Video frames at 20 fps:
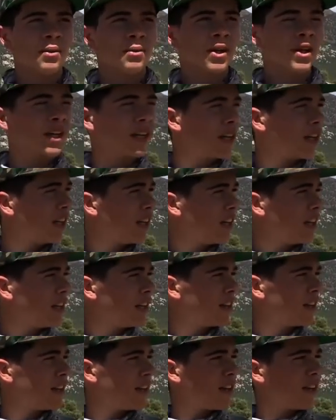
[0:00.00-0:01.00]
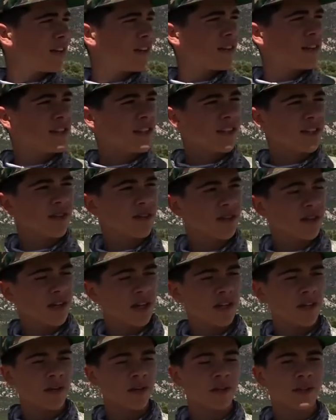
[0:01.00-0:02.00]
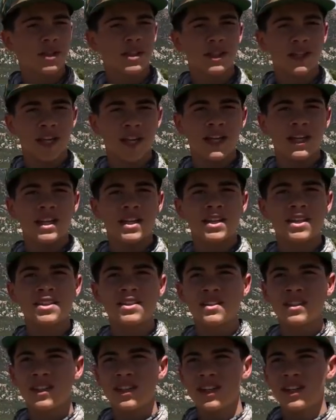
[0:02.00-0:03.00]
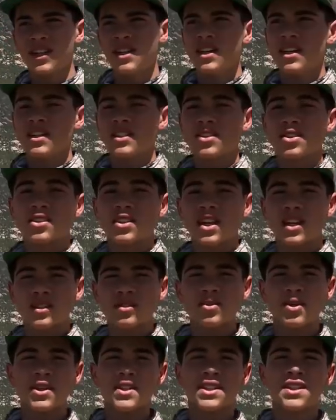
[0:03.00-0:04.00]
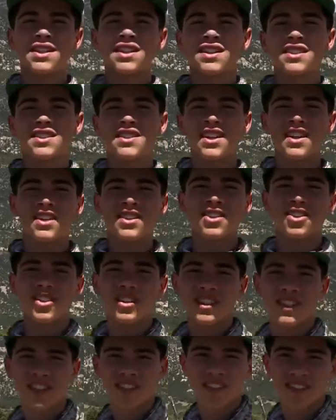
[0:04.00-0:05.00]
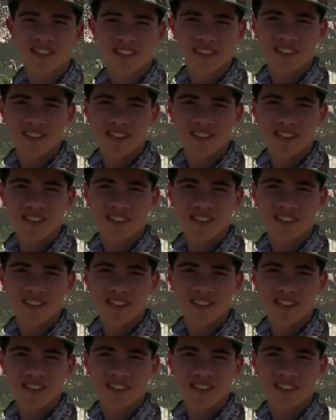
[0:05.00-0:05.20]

I'm not gonna eat any of the deer until I know what that is. So thanks for watching and I'll see you outdoors.